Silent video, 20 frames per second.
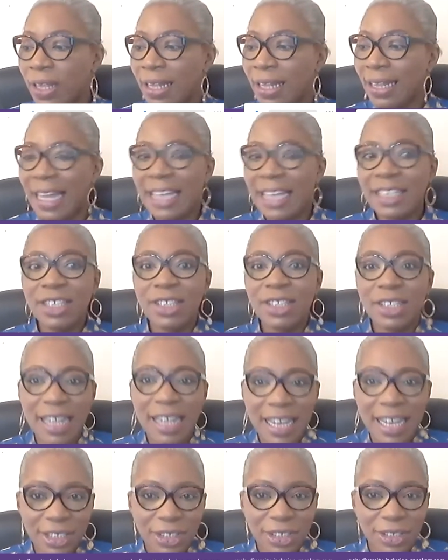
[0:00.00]

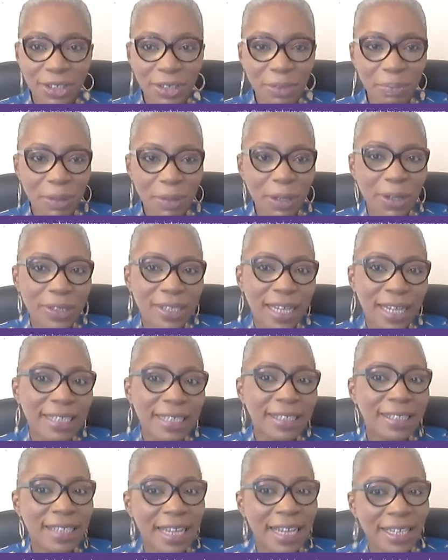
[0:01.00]
legislation, because
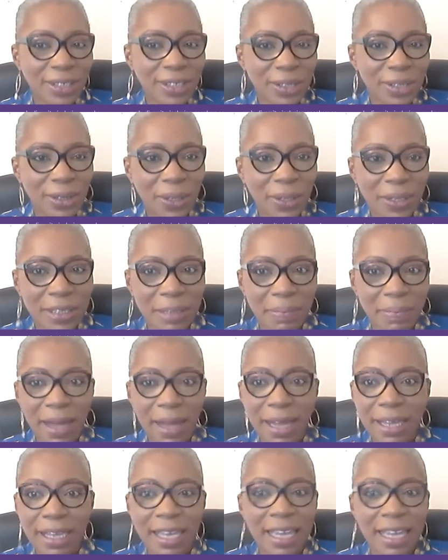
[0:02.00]
legislation talks
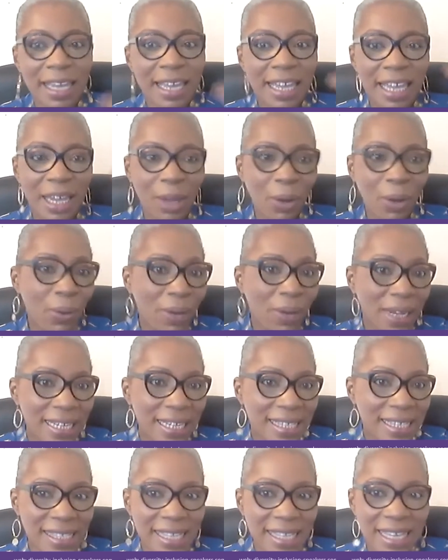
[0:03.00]
about
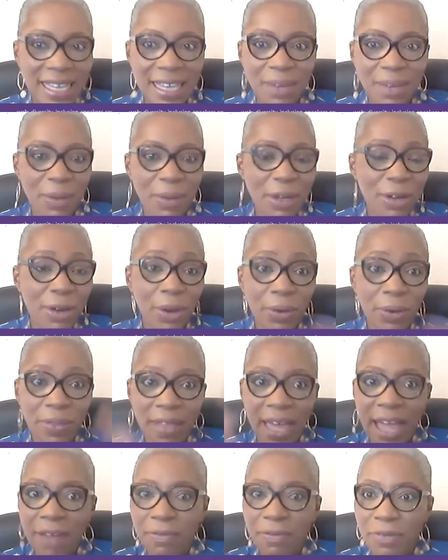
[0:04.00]
equality. We know
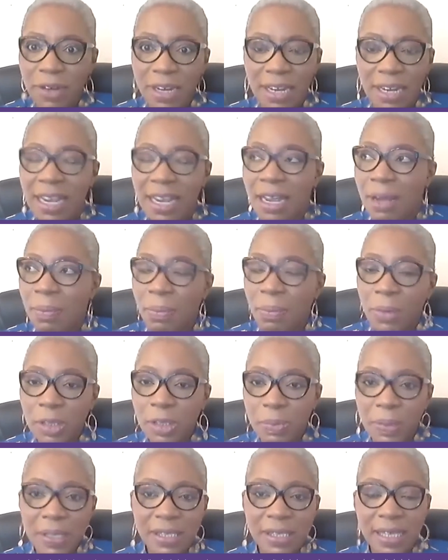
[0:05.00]
that every
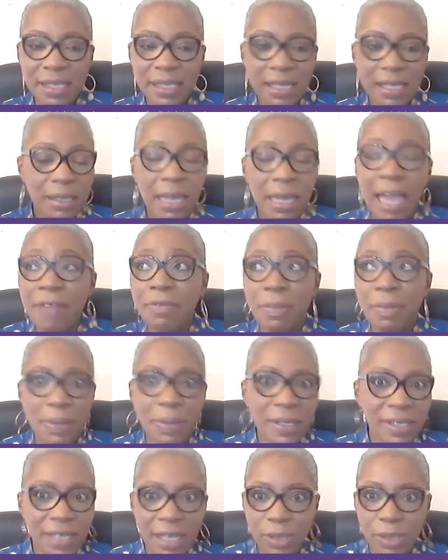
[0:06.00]
business
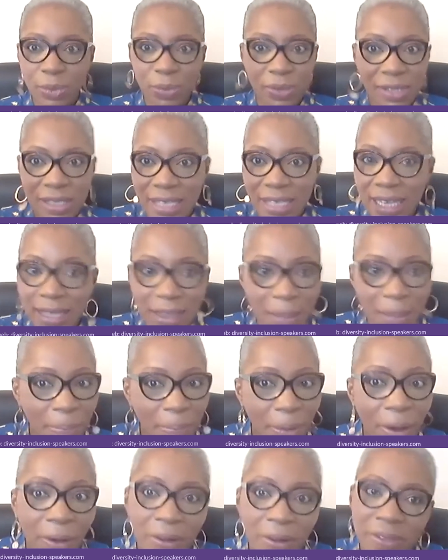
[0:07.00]
will tick the
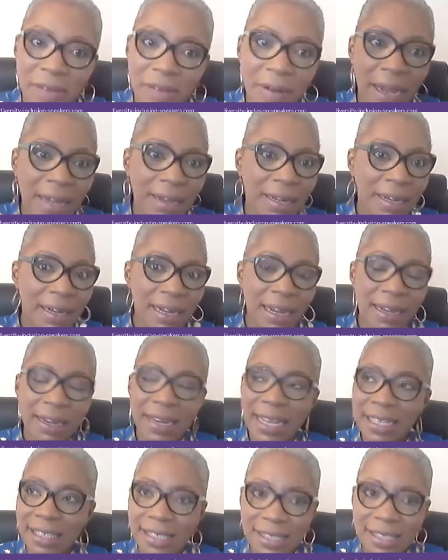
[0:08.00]
box around
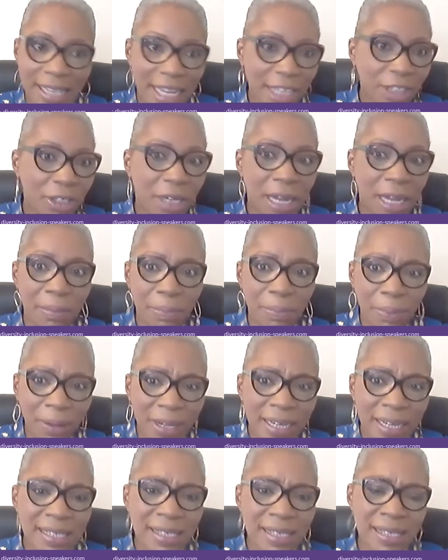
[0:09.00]
legislation and
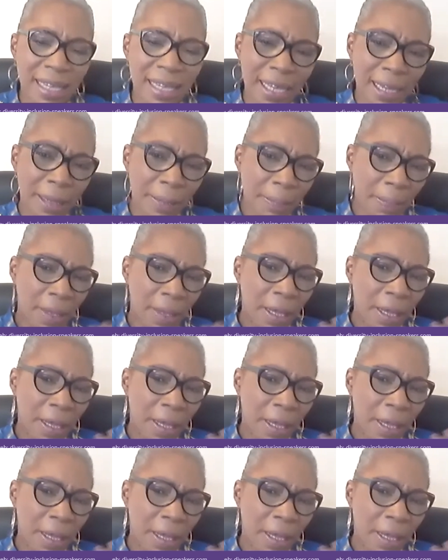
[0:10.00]
policy.